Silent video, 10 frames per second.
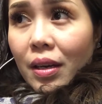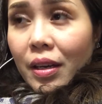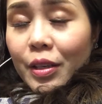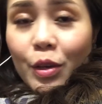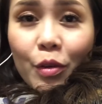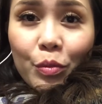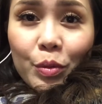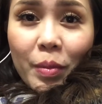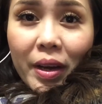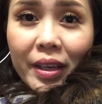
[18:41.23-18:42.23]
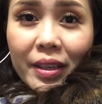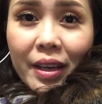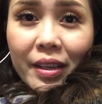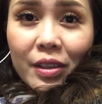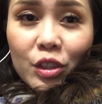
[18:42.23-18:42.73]
enough with my
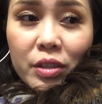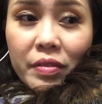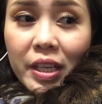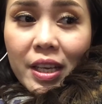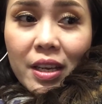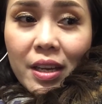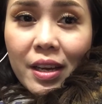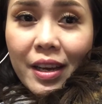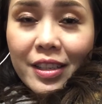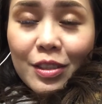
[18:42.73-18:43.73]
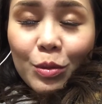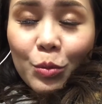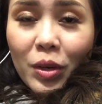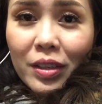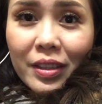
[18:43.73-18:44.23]
negativity. I don't
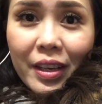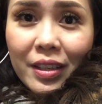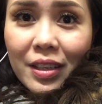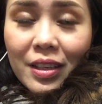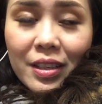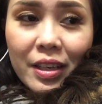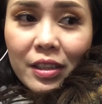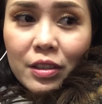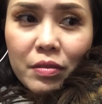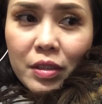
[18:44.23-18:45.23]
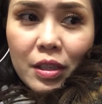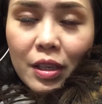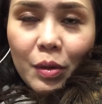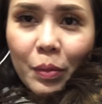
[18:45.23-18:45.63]
want any negativity